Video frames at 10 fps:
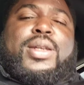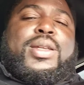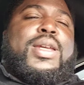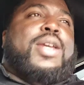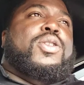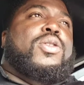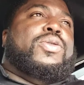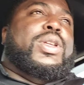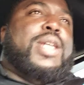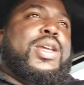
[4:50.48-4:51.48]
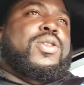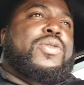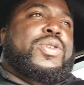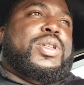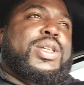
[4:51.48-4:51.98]
The
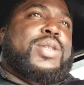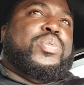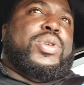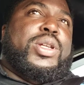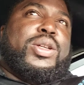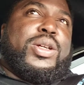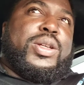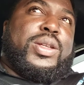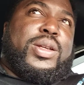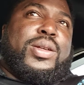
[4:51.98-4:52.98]
takeoff is pretty good.